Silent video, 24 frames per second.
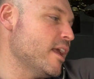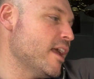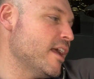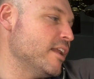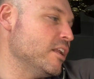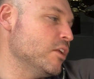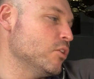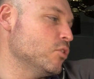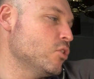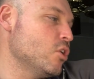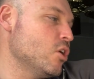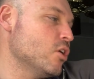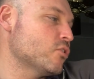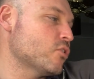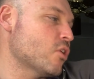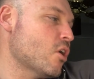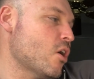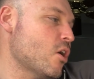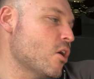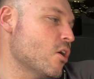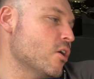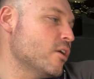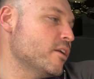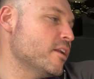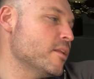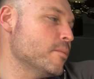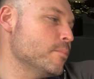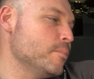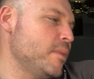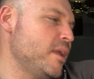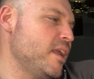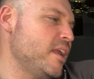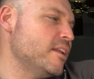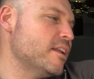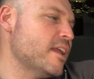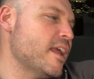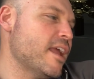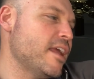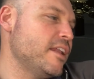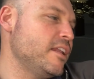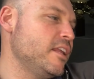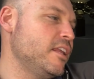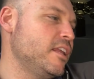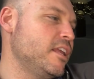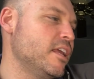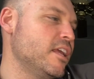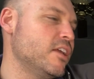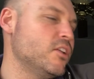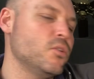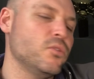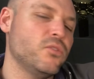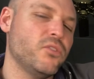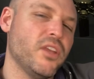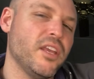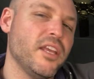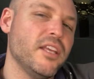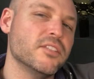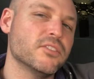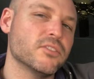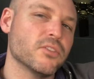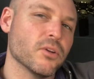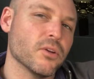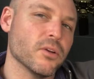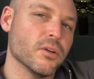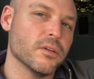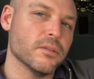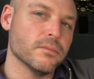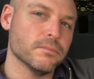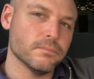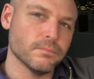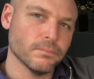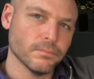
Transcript: and he looked hard and mean at any kid who teased her.